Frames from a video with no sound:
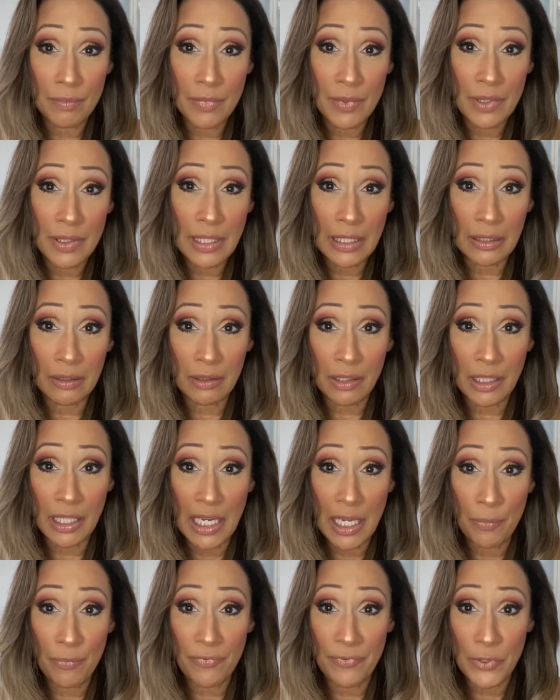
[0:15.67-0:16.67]
little
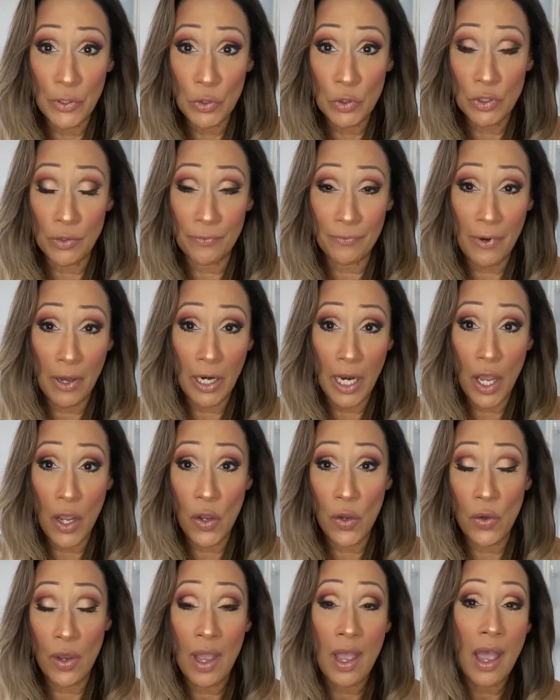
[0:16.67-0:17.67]
clip for you to
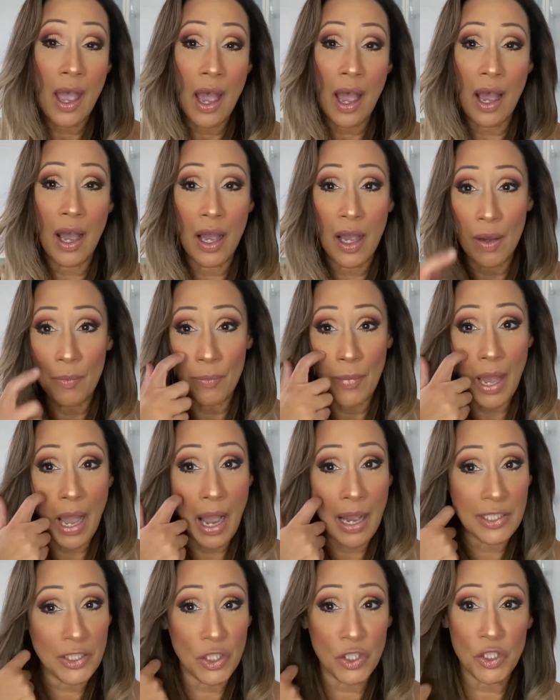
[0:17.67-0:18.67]
follow. I
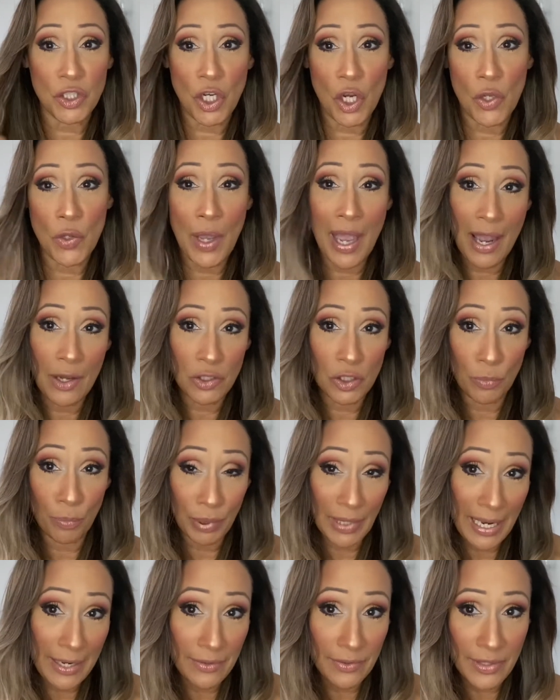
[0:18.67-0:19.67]
just show you how to
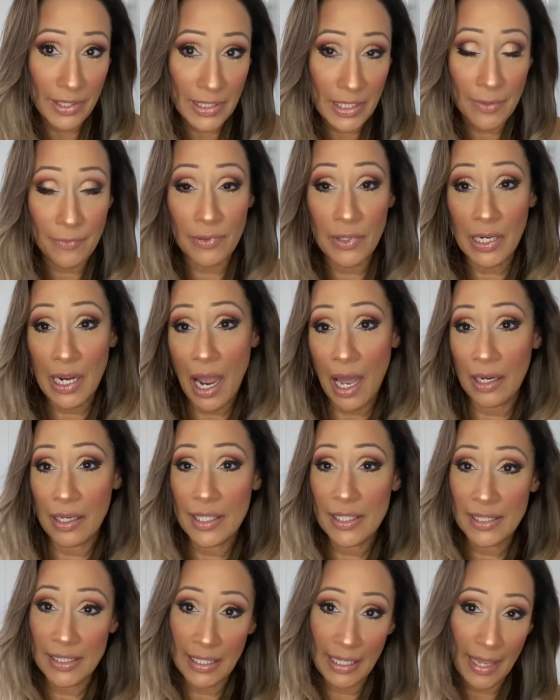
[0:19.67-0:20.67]
blend the different colours
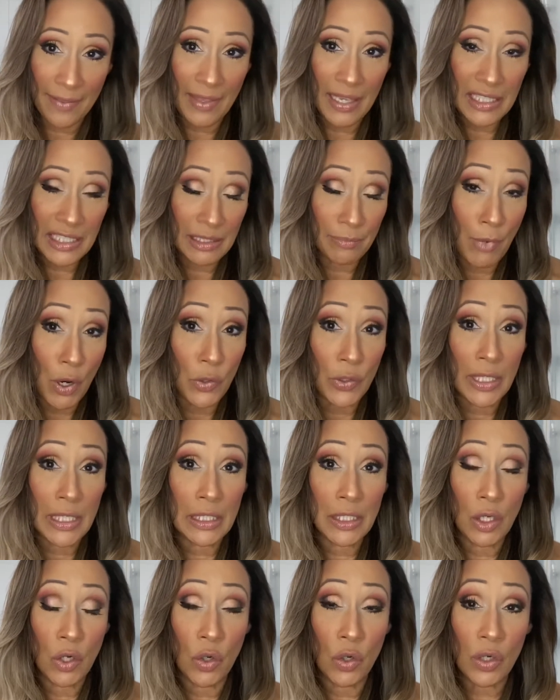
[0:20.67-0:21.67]
to get that smoky
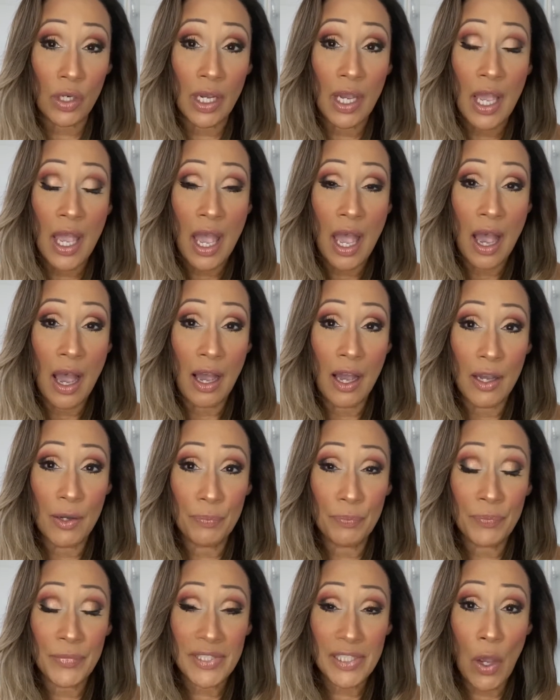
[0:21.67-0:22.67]
look.
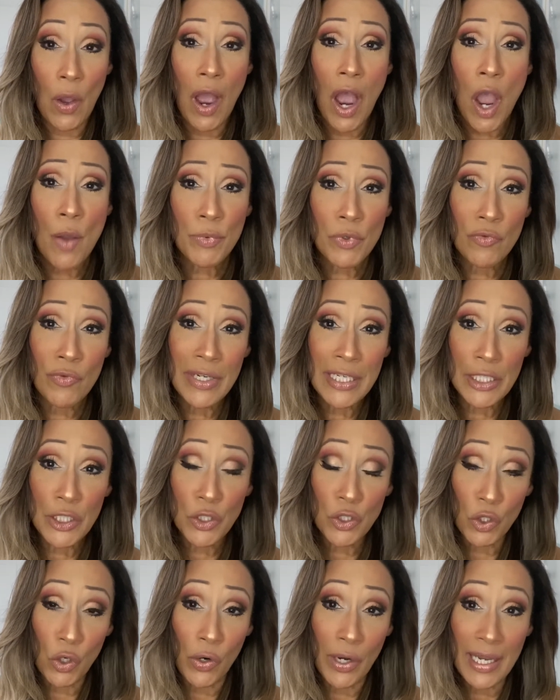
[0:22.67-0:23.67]
So I hope you really
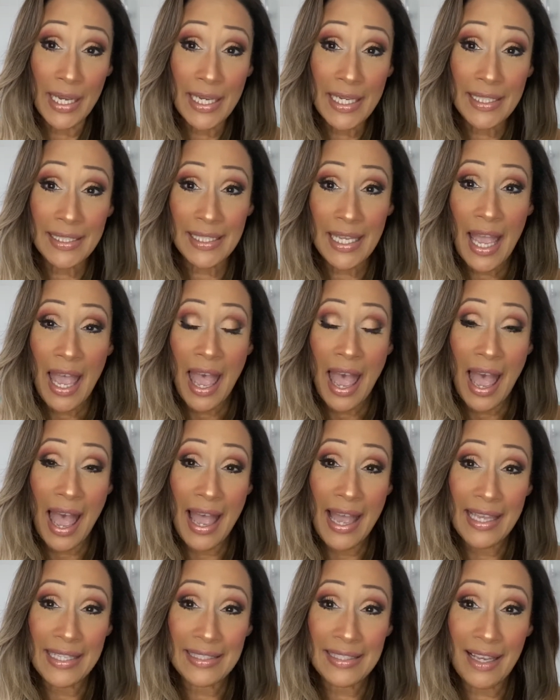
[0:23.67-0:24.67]
enjoy it,
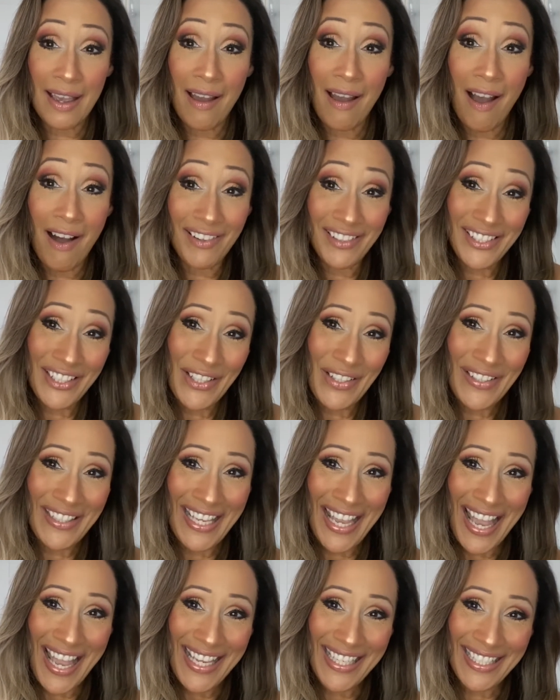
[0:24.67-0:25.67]
and I'll see you at the
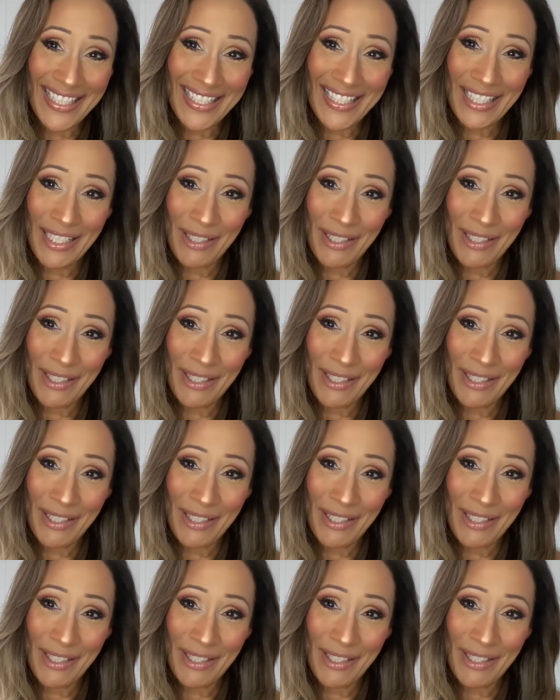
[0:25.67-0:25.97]
end.